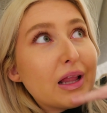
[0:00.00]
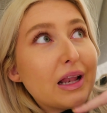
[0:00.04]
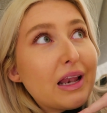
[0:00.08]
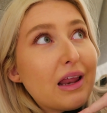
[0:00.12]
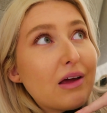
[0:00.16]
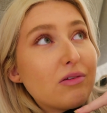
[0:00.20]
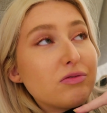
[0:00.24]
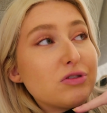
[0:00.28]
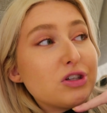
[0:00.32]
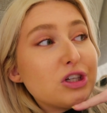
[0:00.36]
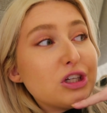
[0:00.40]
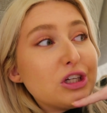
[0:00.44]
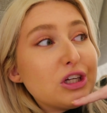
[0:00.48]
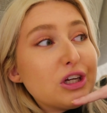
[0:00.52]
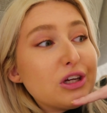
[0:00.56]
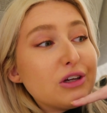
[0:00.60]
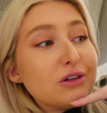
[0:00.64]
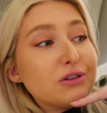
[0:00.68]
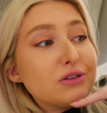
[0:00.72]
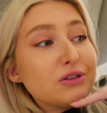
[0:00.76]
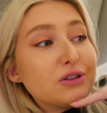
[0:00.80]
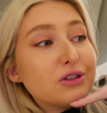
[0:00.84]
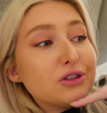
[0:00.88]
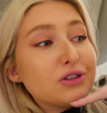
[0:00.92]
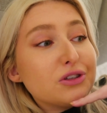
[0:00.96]
left to
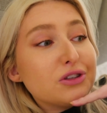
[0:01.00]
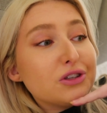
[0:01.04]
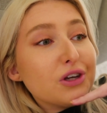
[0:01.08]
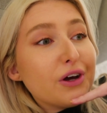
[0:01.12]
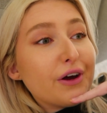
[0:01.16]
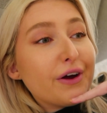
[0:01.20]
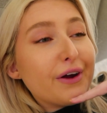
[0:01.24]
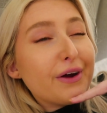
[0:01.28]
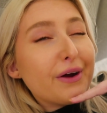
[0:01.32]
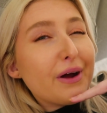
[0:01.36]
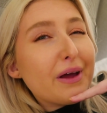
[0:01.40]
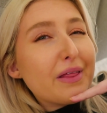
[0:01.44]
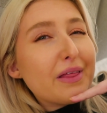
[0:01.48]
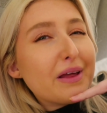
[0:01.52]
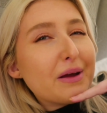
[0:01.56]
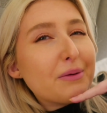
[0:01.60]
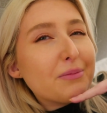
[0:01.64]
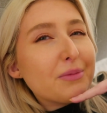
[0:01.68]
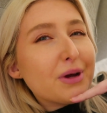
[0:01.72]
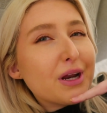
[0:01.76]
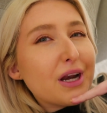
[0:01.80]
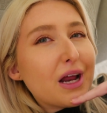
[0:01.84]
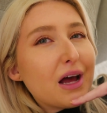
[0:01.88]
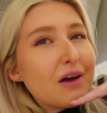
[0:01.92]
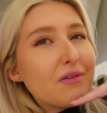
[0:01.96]
use. So I think
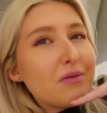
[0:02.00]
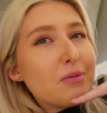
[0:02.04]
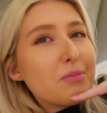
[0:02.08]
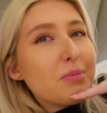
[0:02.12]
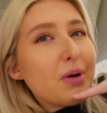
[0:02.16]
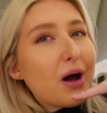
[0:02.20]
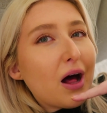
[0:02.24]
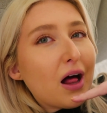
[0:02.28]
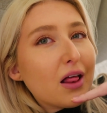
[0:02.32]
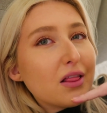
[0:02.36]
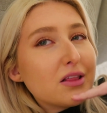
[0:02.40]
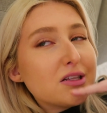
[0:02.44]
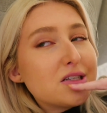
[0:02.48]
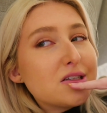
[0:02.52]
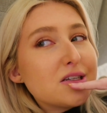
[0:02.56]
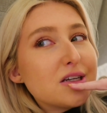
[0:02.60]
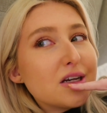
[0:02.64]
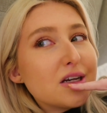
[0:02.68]
I'm gonna have a bath